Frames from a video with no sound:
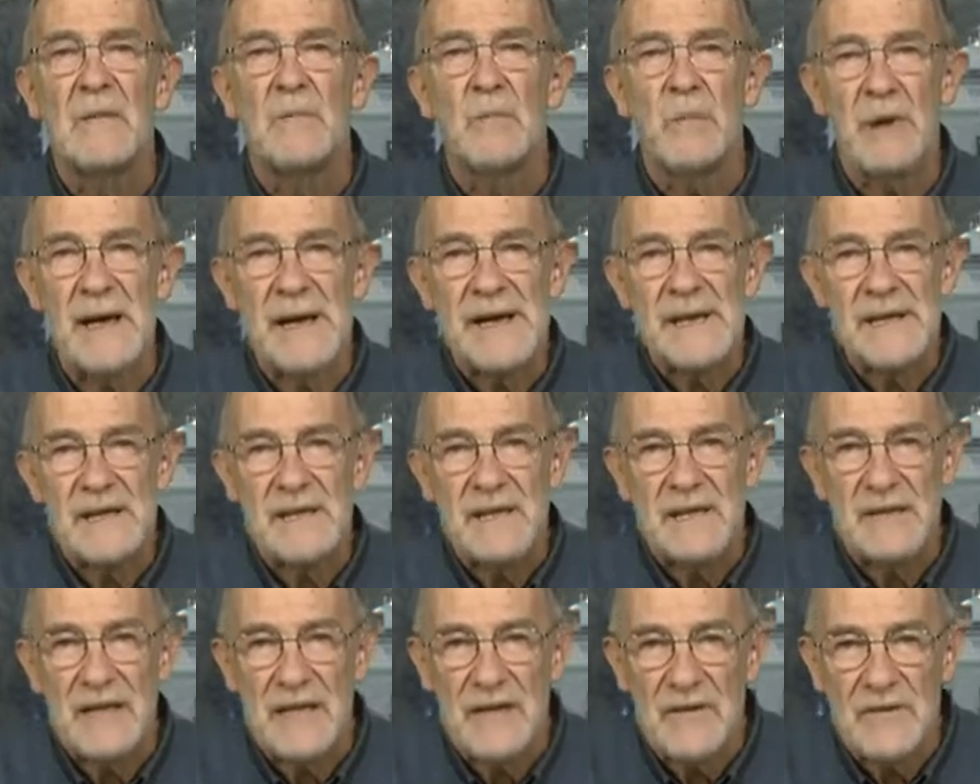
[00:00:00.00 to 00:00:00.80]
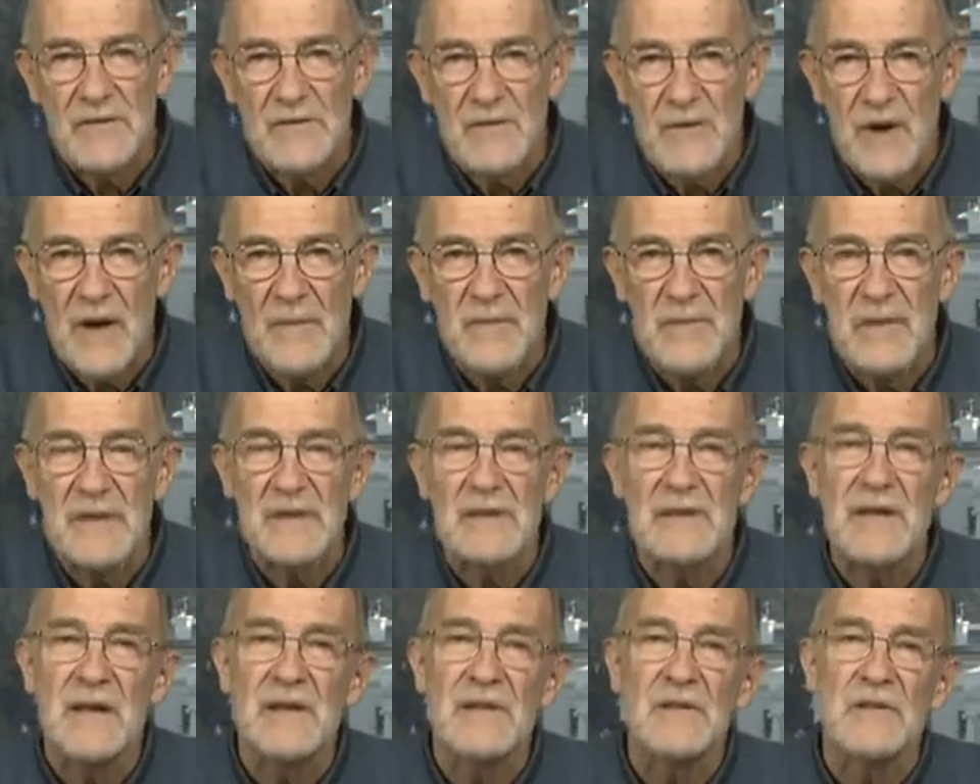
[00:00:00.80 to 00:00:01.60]
blanket eavesdropping
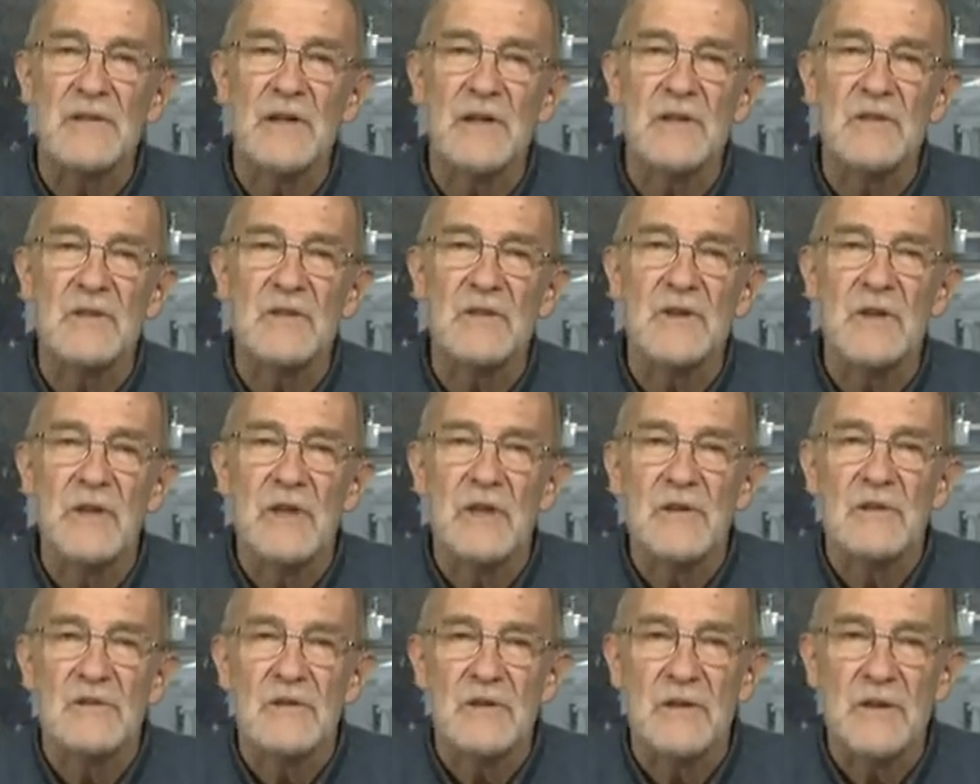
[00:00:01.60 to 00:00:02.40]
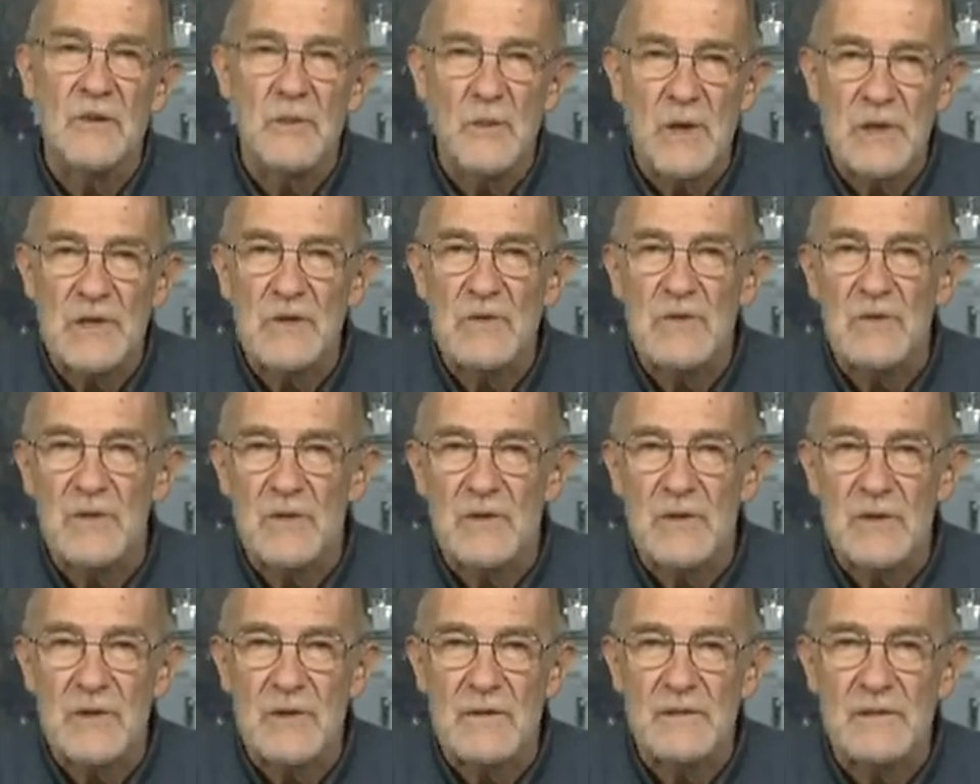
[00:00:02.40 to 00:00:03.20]
techniques to the Western
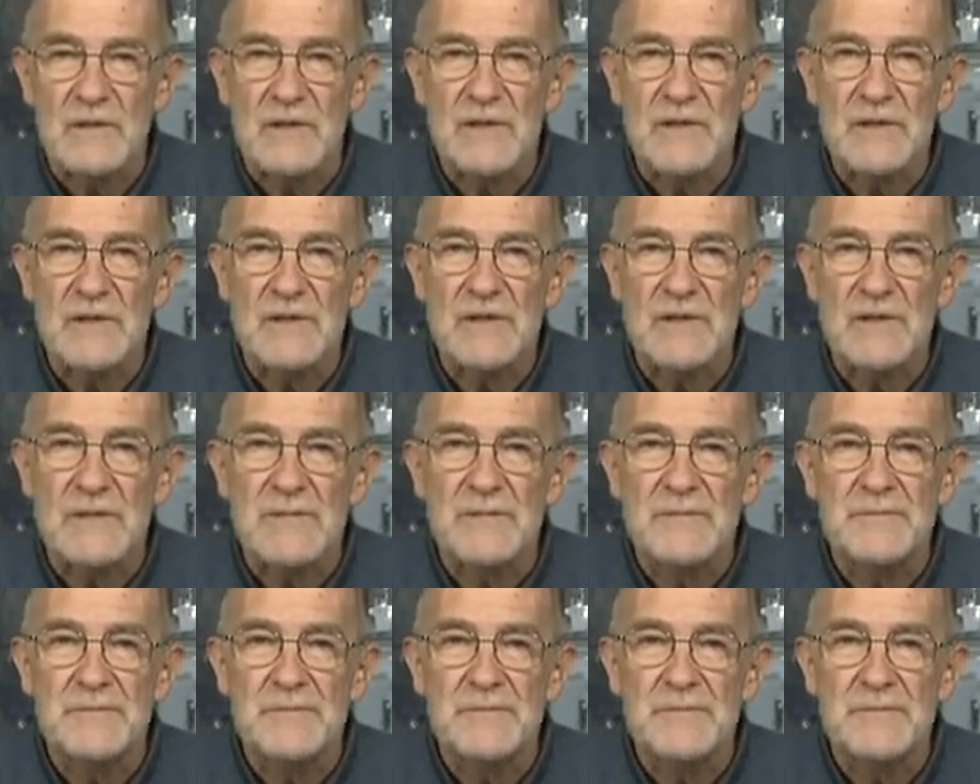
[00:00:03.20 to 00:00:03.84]
services.